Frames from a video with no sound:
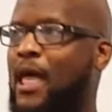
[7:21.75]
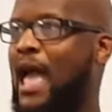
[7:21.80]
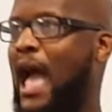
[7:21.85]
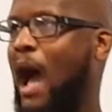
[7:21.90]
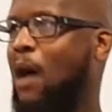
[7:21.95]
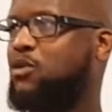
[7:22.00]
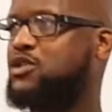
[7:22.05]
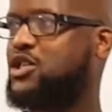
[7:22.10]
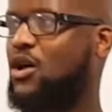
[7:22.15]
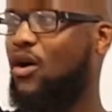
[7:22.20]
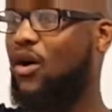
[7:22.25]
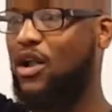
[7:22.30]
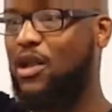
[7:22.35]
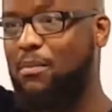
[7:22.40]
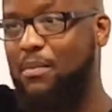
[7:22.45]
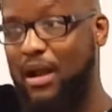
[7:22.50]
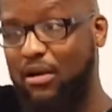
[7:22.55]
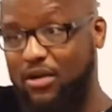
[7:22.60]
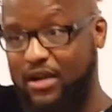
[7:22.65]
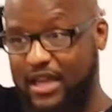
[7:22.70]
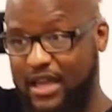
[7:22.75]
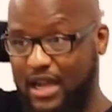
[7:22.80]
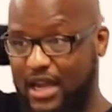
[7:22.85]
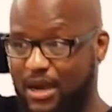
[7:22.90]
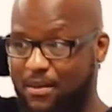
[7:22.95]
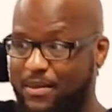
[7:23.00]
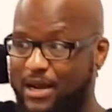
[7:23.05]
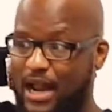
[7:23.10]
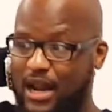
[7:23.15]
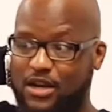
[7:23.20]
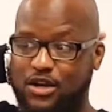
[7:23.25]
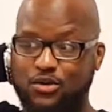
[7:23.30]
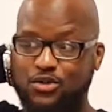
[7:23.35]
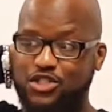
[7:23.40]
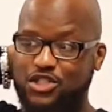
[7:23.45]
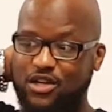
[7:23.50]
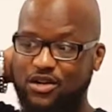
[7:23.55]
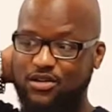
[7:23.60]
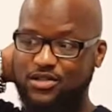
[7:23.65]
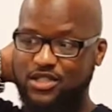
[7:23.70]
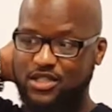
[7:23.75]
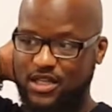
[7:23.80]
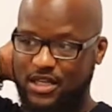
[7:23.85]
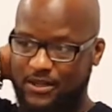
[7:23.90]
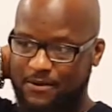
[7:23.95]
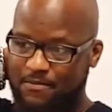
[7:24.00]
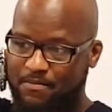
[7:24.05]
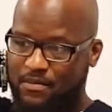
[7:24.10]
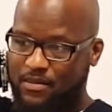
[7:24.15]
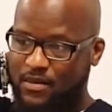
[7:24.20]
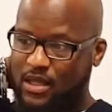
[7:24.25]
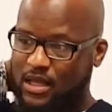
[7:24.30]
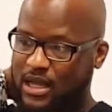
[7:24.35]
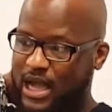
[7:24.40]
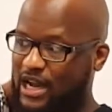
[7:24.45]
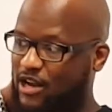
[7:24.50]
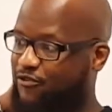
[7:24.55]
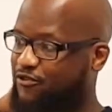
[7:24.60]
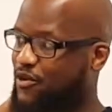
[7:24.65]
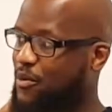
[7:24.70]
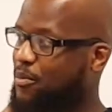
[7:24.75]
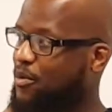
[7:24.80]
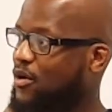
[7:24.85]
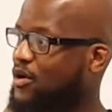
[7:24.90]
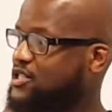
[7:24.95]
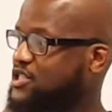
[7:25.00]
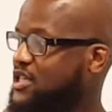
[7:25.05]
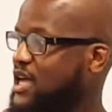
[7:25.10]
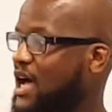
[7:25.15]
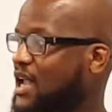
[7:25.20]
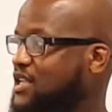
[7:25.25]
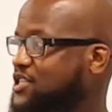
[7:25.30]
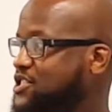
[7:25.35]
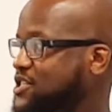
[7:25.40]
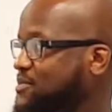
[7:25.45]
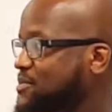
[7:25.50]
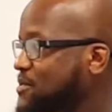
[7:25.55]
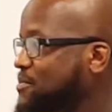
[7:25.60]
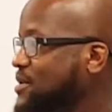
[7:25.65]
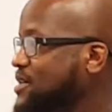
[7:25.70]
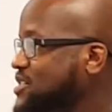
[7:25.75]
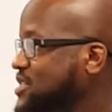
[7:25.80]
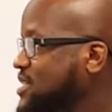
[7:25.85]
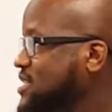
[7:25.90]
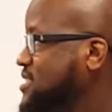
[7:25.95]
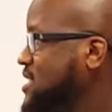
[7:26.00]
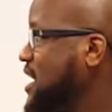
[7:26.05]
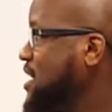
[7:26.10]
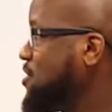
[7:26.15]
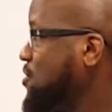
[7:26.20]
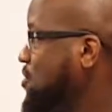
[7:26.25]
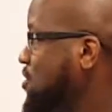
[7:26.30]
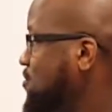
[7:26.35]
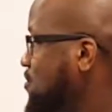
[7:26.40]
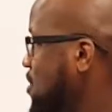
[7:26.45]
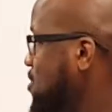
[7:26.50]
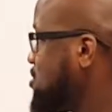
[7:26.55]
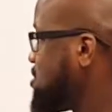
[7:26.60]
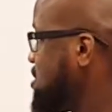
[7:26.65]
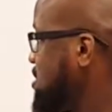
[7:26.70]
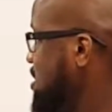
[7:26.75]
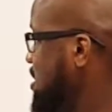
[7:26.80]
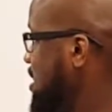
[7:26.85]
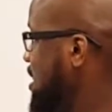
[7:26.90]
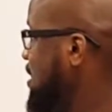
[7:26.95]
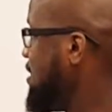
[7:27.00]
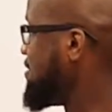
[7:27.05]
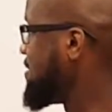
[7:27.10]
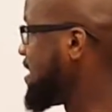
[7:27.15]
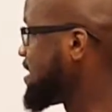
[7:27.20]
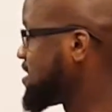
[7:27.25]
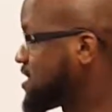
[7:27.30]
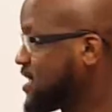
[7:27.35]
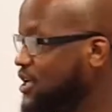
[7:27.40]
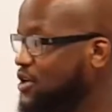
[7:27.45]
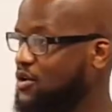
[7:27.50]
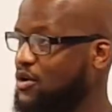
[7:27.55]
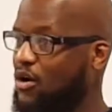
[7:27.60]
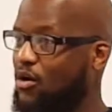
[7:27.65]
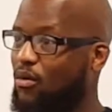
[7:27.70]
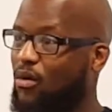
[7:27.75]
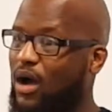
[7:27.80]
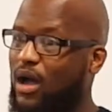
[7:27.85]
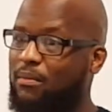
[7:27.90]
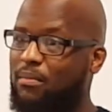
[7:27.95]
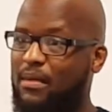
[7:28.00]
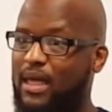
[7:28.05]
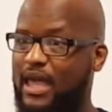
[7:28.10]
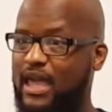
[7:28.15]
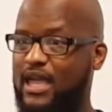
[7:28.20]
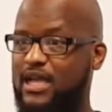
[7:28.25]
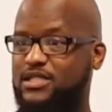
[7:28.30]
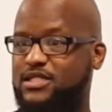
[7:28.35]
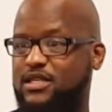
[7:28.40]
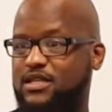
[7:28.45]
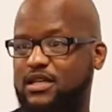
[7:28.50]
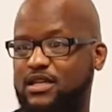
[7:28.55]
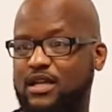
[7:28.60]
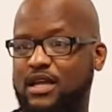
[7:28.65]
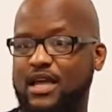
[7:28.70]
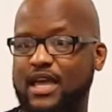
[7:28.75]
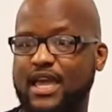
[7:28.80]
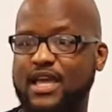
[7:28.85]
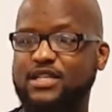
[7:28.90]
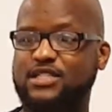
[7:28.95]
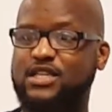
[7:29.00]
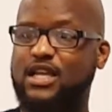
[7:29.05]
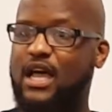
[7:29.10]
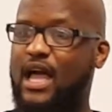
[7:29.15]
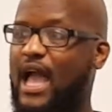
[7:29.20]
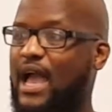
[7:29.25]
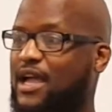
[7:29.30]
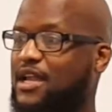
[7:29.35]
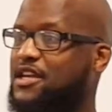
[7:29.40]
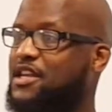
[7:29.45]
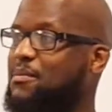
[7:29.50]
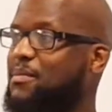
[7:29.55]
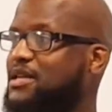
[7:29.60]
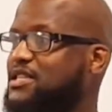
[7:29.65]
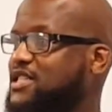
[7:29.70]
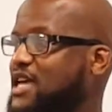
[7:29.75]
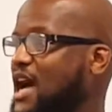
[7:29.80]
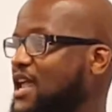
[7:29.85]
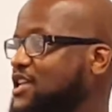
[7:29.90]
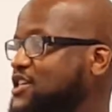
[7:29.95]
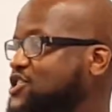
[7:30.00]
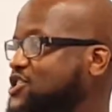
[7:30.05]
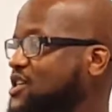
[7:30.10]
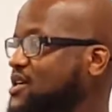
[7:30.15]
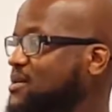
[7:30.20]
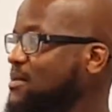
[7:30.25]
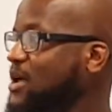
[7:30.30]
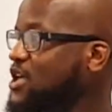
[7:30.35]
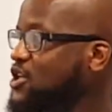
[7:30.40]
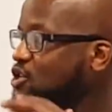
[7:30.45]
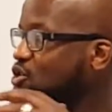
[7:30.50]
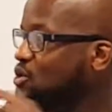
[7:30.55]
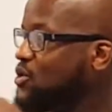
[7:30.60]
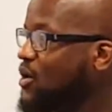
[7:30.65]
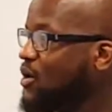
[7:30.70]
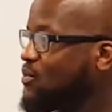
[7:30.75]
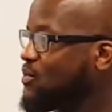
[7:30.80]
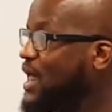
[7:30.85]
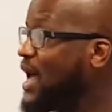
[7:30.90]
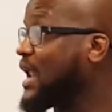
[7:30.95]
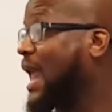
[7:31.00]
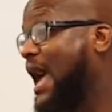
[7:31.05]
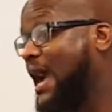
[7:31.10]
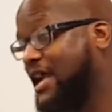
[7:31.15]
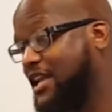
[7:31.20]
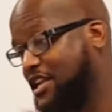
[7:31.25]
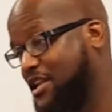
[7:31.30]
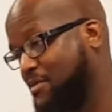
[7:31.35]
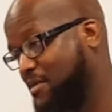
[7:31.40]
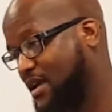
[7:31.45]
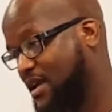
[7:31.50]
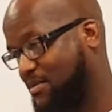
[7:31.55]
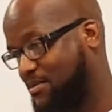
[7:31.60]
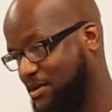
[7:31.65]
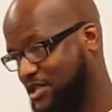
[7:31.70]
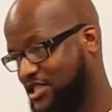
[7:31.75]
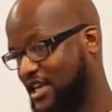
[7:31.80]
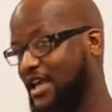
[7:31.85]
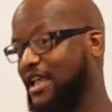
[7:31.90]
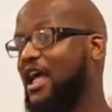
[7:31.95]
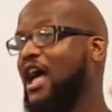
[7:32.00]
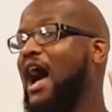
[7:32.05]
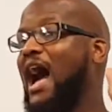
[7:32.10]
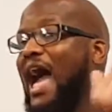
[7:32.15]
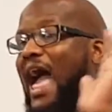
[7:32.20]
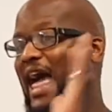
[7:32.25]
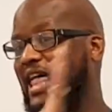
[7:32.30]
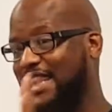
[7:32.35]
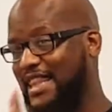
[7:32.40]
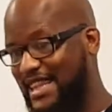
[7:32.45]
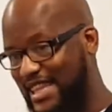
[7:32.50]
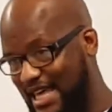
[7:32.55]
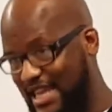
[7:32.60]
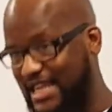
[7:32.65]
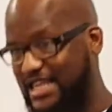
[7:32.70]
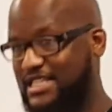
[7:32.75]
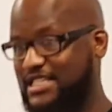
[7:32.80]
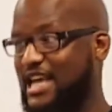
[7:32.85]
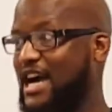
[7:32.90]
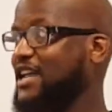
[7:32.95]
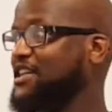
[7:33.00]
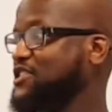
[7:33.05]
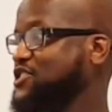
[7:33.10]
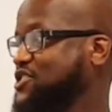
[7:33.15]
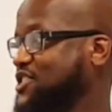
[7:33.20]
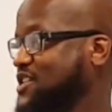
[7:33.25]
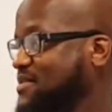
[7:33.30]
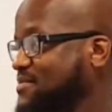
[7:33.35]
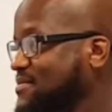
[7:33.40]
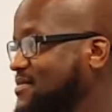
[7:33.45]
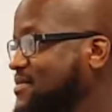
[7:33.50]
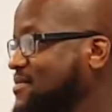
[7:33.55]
I was an All-American coming out of New Jersey. Got a football scholarship to Michigan State University. They said, you know what? Here's an academic scholarship. Not an academic, let me tell you, an athletic scholarship.